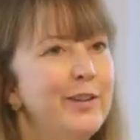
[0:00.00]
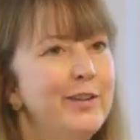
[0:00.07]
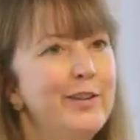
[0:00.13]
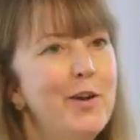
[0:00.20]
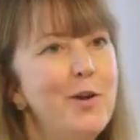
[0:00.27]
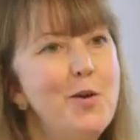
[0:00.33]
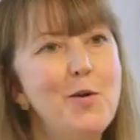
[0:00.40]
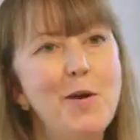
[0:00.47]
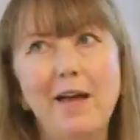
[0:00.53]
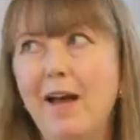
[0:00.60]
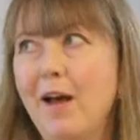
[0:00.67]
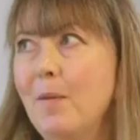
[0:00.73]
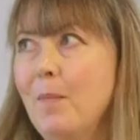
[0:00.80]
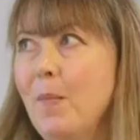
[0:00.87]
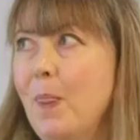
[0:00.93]
So
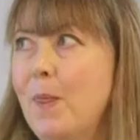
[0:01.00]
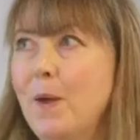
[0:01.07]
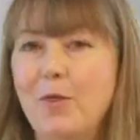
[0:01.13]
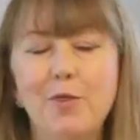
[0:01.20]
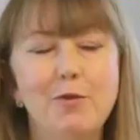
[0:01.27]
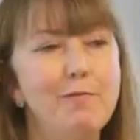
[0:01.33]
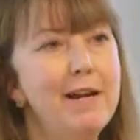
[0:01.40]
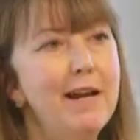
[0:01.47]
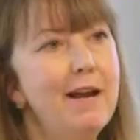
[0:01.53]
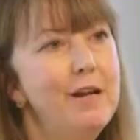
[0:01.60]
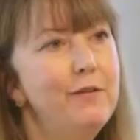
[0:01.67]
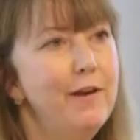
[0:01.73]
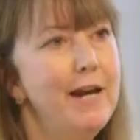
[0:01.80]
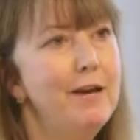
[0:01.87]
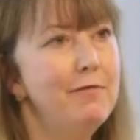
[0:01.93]
the three kind
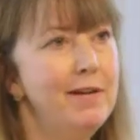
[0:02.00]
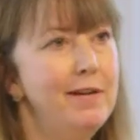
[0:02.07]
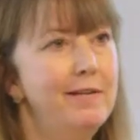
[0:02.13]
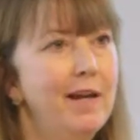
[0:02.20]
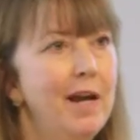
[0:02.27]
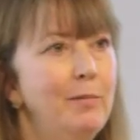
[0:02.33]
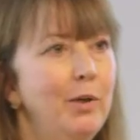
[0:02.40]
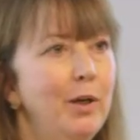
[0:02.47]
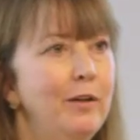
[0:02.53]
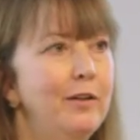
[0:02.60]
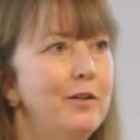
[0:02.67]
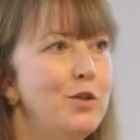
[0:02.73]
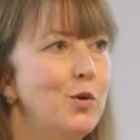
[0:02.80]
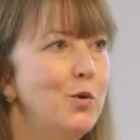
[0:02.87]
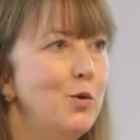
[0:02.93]
of areas that I'm going
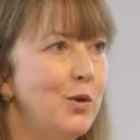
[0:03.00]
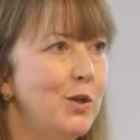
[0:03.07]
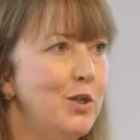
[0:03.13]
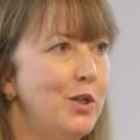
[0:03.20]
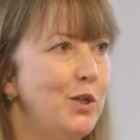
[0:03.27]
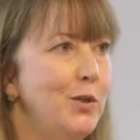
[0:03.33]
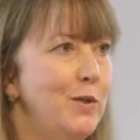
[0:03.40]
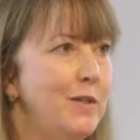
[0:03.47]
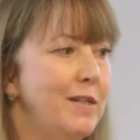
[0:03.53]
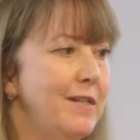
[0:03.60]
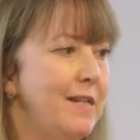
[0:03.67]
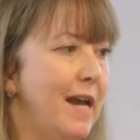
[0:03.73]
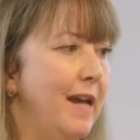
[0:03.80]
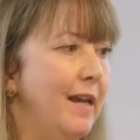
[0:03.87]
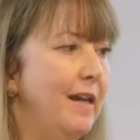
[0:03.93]
to talk to
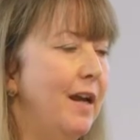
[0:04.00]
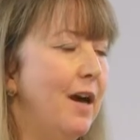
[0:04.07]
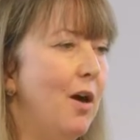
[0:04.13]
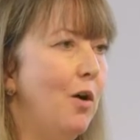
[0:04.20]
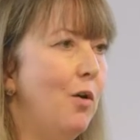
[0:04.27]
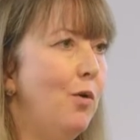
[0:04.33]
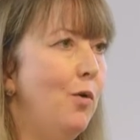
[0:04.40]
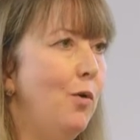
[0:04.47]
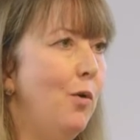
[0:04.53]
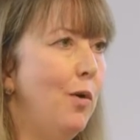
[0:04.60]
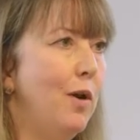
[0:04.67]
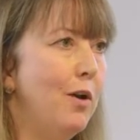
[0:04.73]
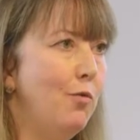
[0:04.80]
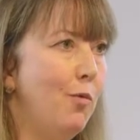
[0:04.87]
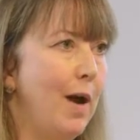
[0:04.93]
today are
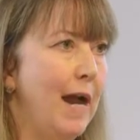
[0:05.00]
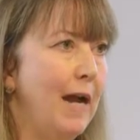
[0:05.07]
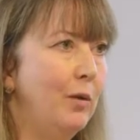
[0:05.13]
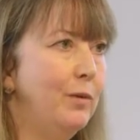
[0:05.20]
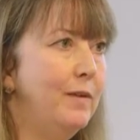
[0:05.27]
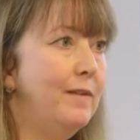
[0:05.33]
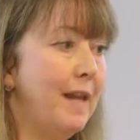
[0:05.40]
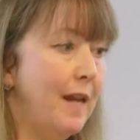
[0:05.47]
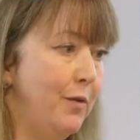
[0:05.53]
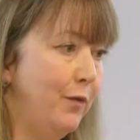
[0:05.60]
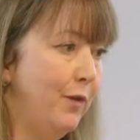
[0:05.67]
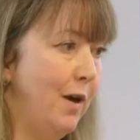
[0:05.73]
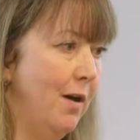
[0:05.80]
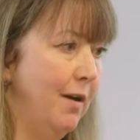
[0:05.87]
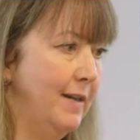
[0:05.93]
all around
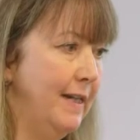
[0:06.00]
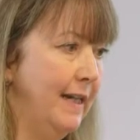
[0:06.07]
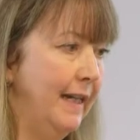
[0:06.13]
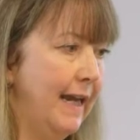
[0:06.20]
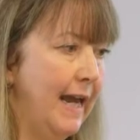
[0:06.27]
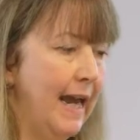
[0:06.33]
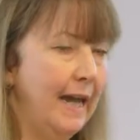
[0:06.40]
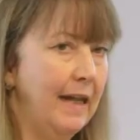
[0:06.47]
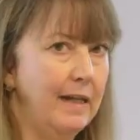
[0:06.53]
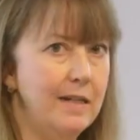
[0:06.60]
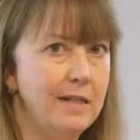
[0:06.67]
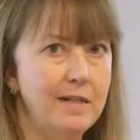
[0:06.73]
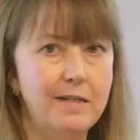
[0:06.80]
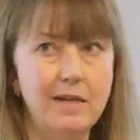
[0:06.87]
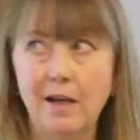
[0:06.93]
safeguarding,
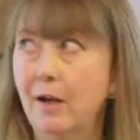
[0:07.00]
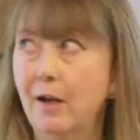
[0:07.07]
and